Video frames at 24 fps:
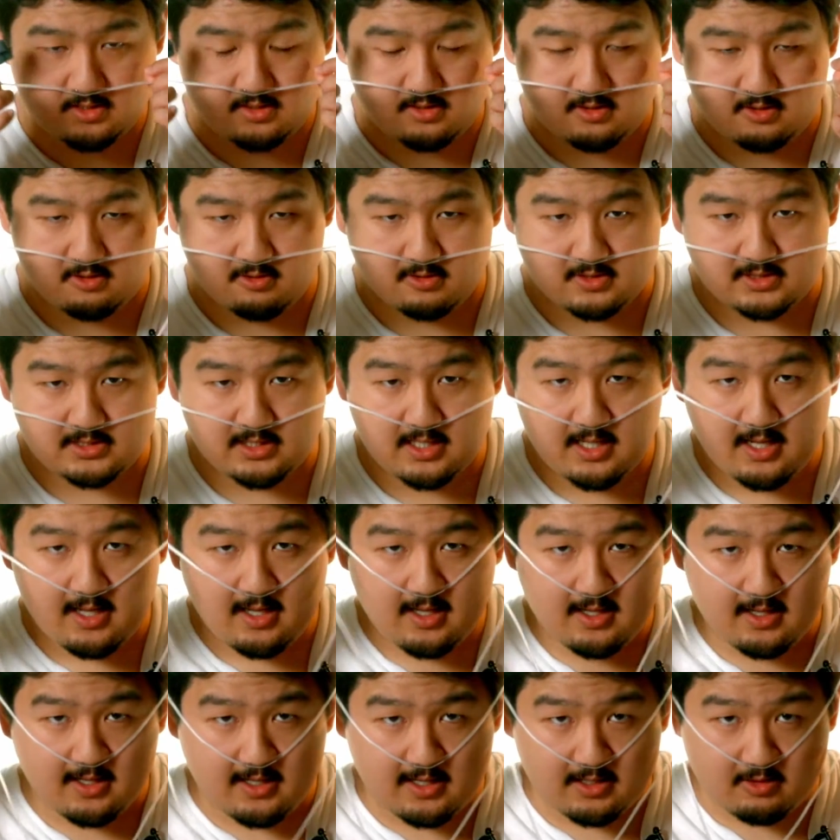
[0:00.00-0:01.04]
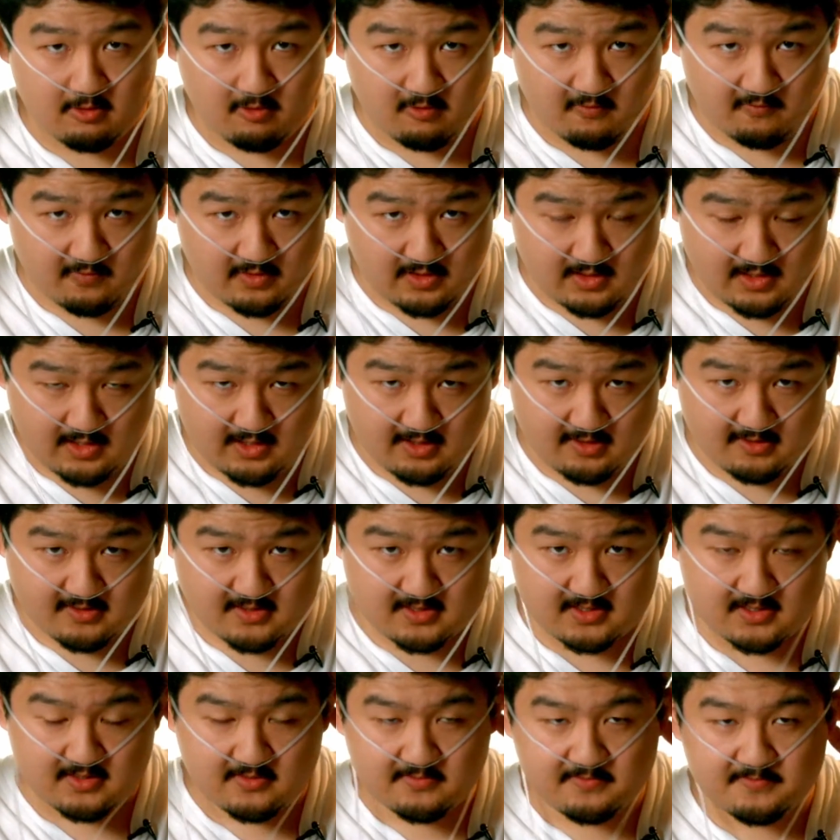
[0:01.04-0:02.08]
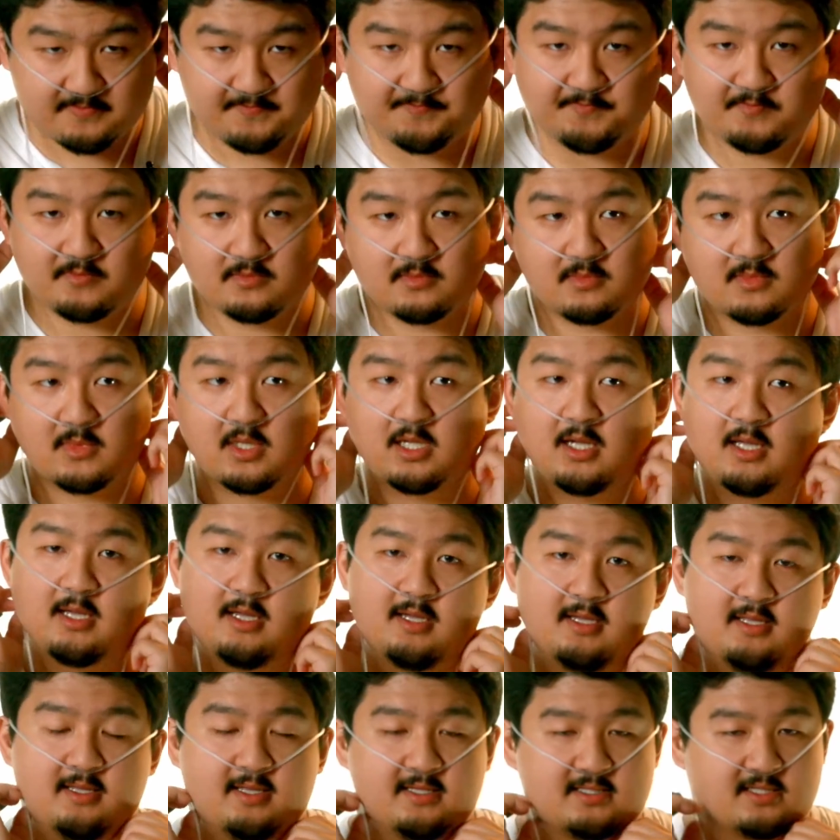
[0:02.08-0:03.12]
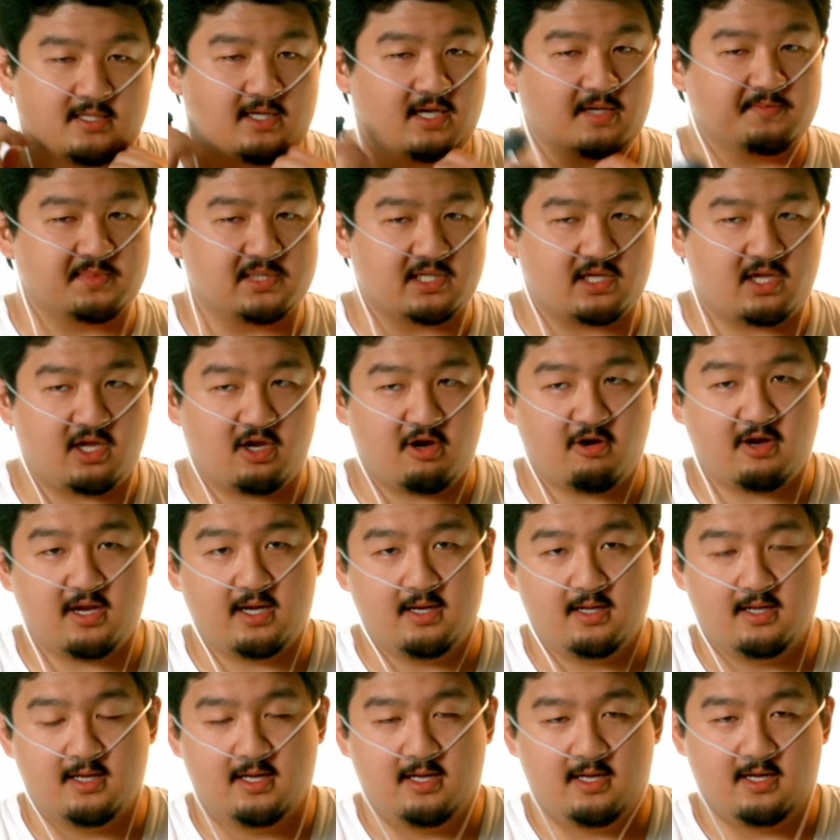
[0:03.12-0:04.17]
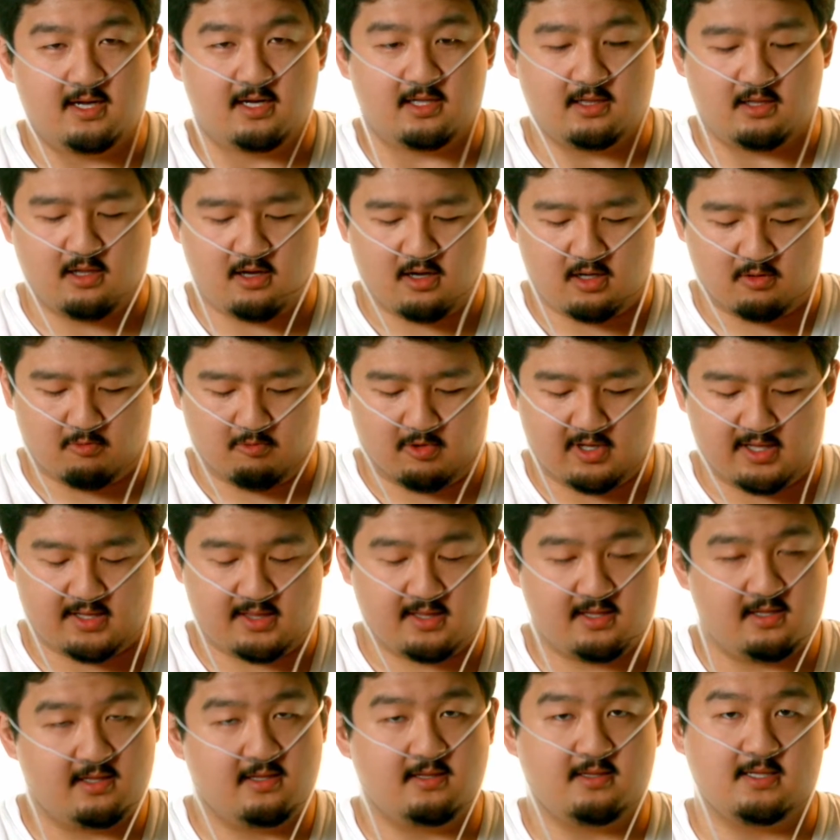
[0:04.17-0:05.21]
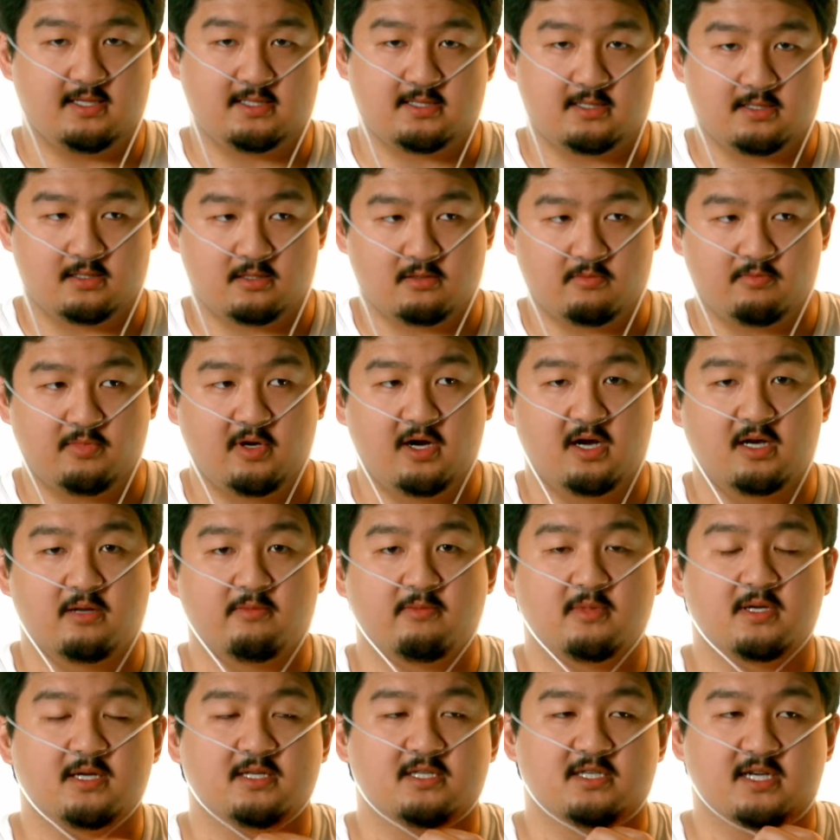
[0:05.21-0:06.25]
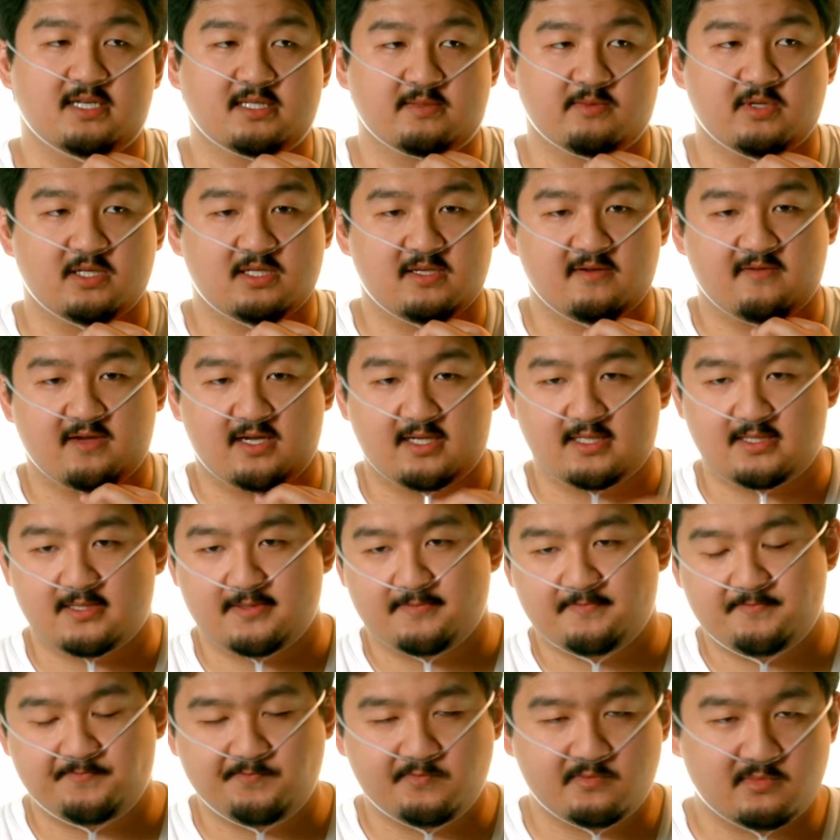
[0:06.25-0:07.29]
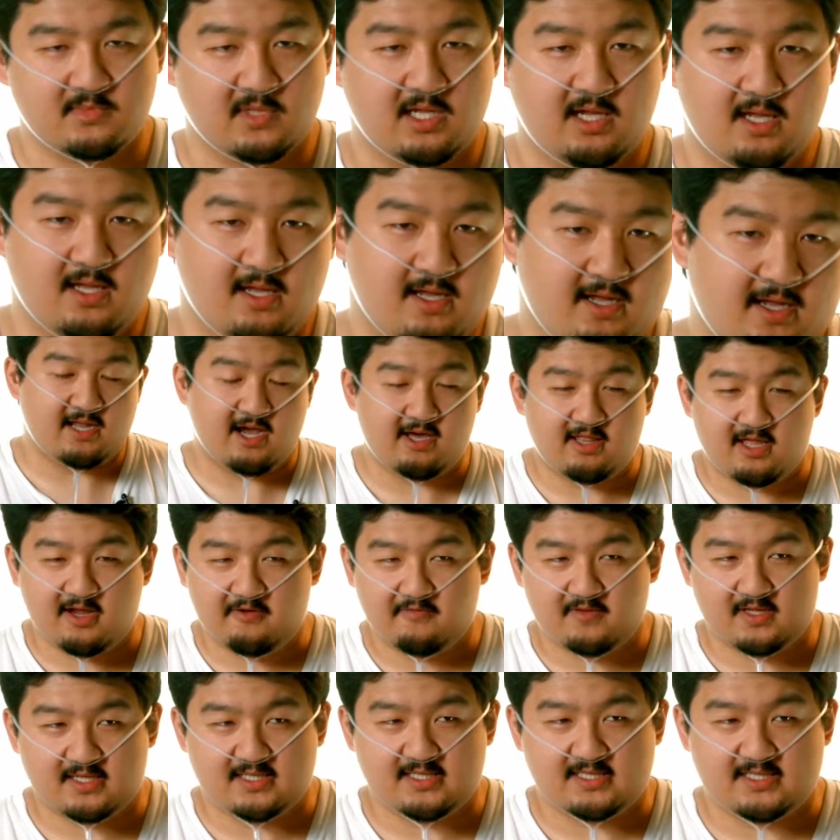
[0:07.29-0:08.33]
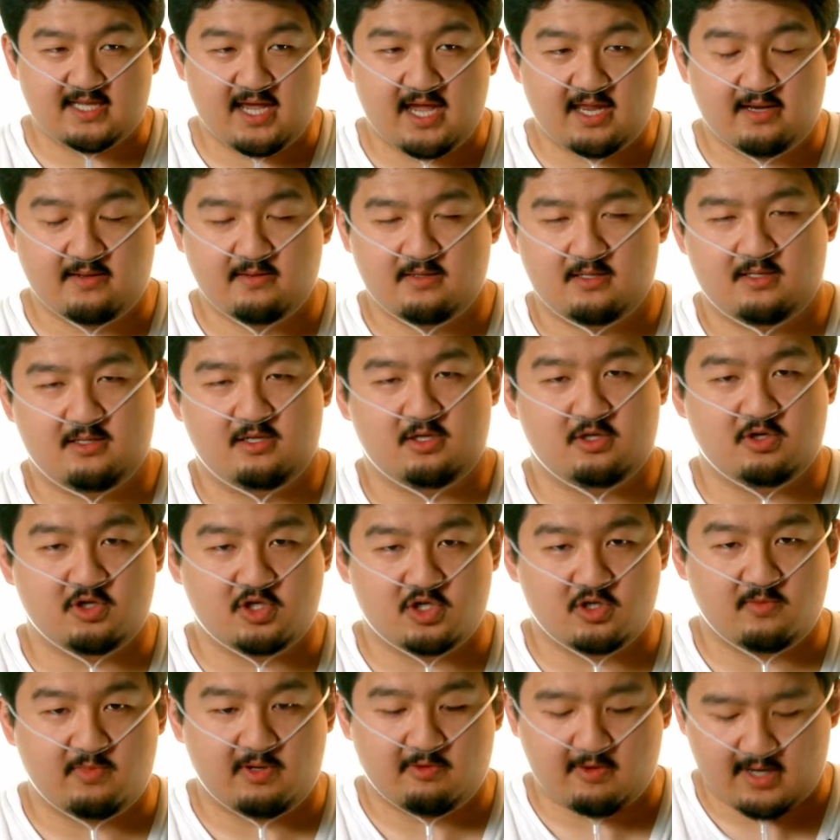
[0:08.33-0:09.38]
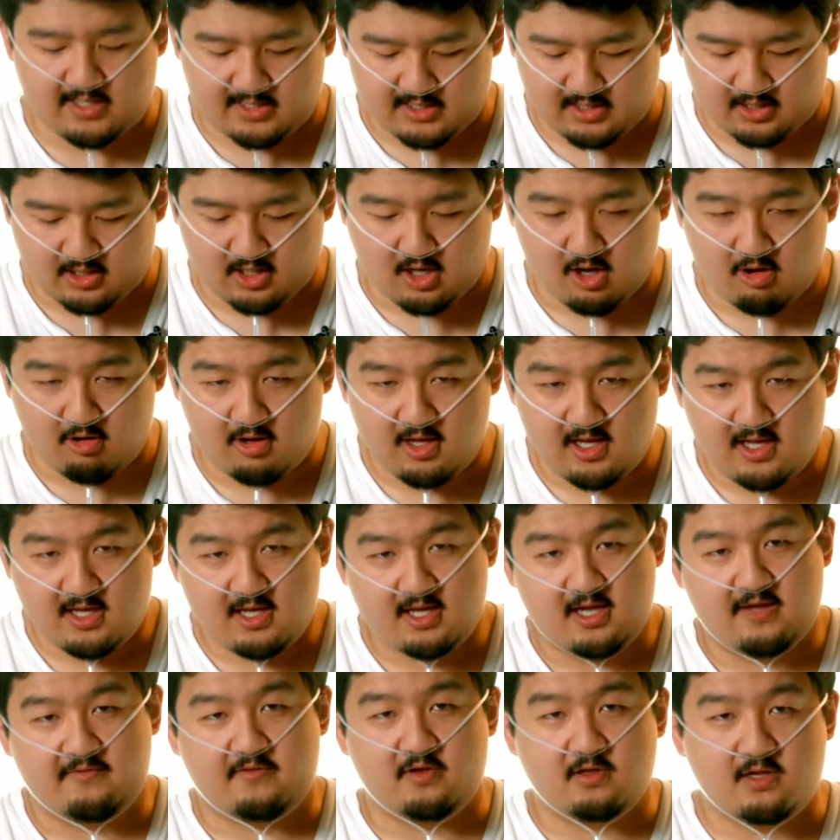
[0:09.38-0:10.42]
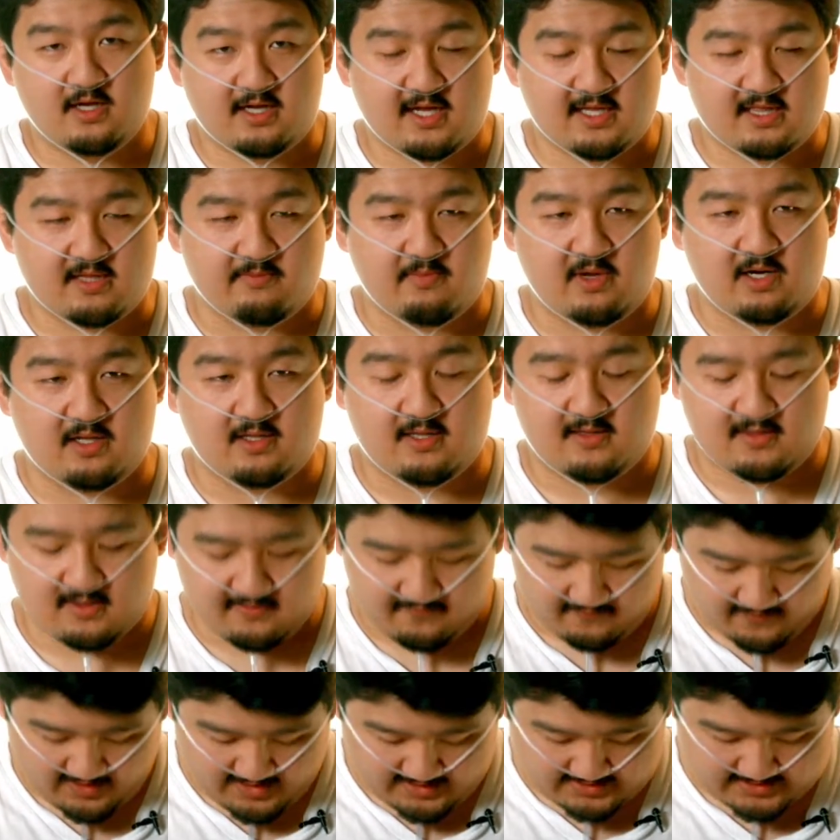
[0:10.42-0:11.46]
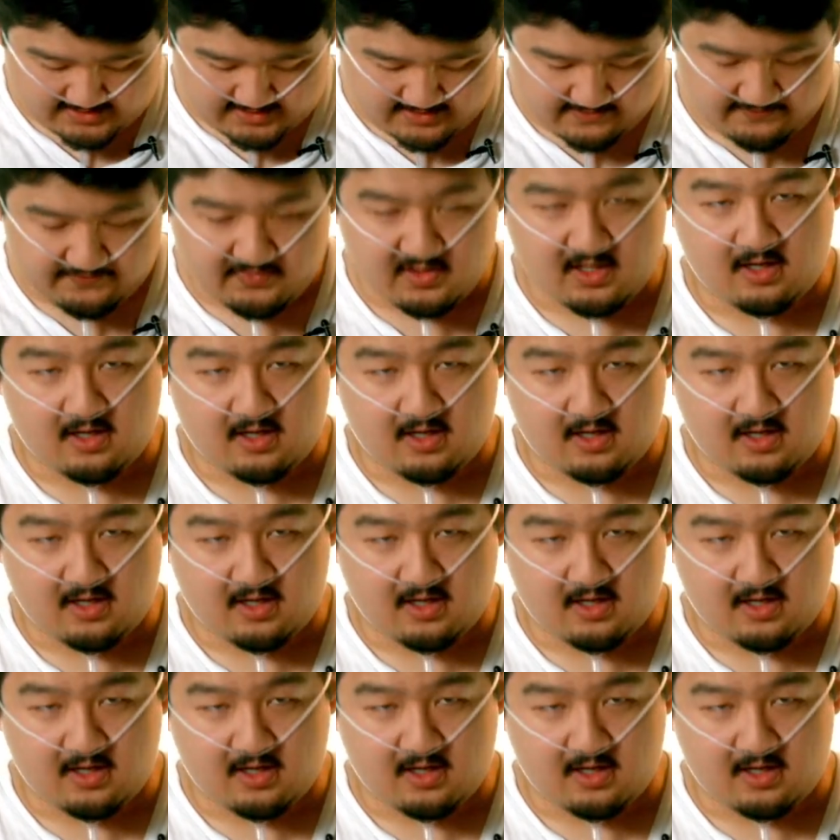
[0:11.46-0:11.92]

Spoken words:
the nose and over the ears. This will help secure it along with this little bottom adjustment device. Now that everything's set, you should be ready to go. If you look at the middle of the device,